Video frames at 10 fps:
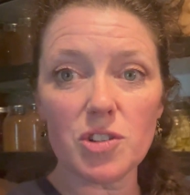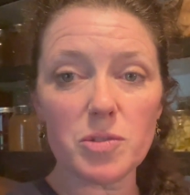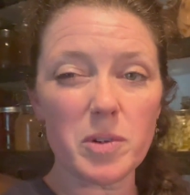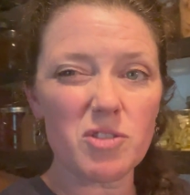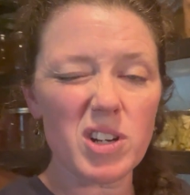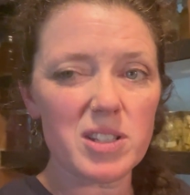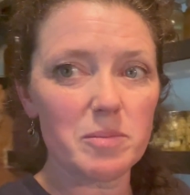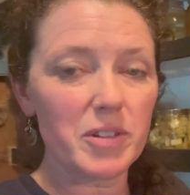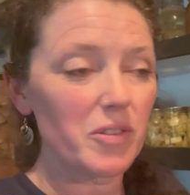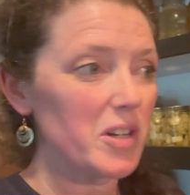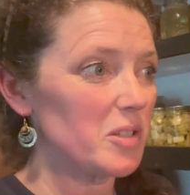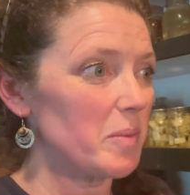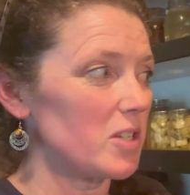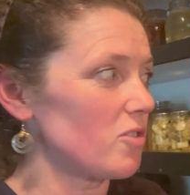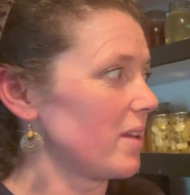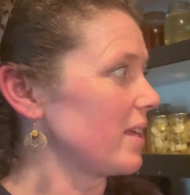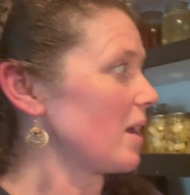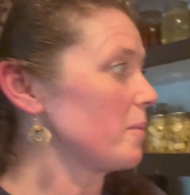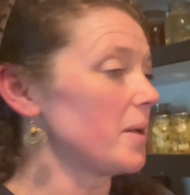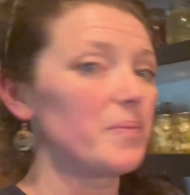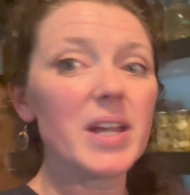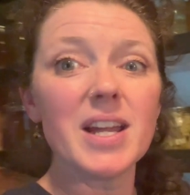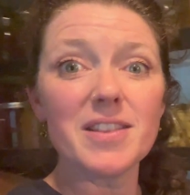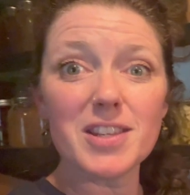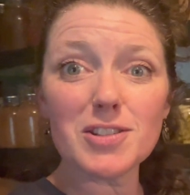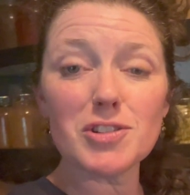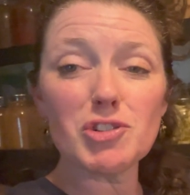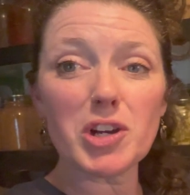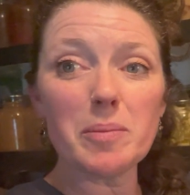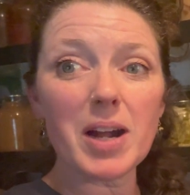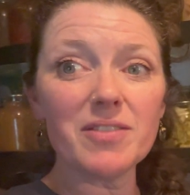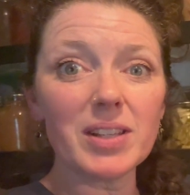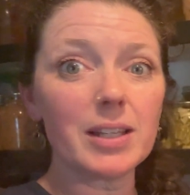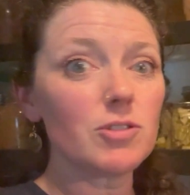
So we're going to try some different recipes, try that out. But this is the cherry pie filling.